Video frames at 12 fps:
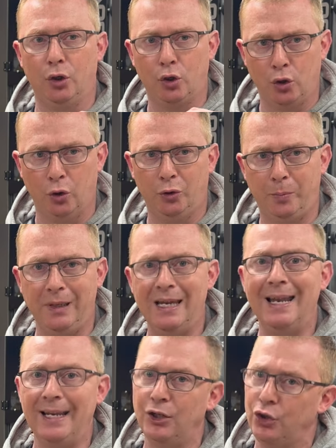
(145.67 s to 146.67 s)
there could be
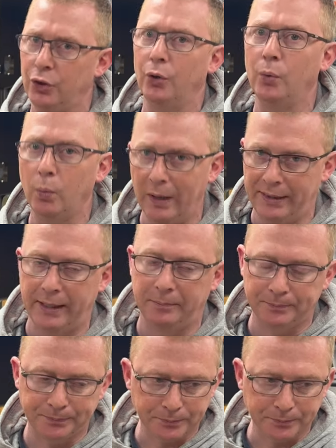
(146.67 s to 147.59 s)
an issue with it.